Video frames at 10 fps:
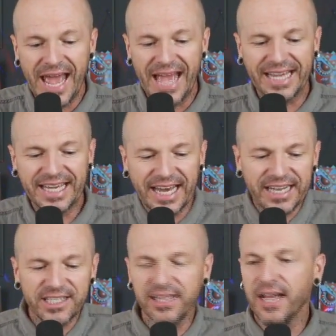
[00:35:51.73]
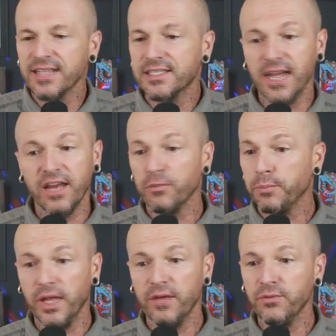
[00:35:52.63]
and get into that state of
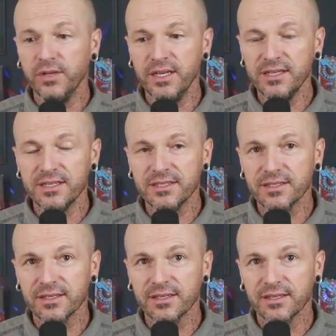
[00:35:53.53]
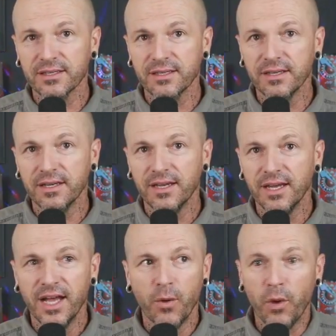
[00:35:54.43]
playfulness
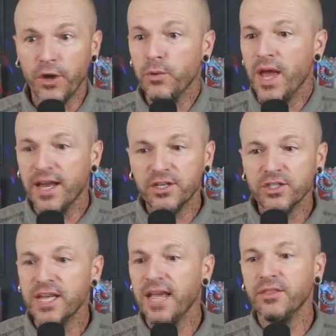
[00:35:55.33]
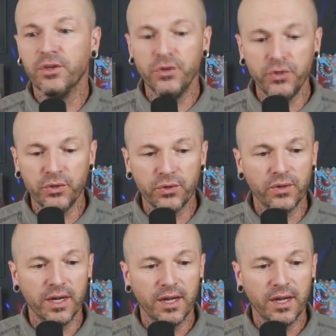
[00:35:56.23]
where you entertain the new,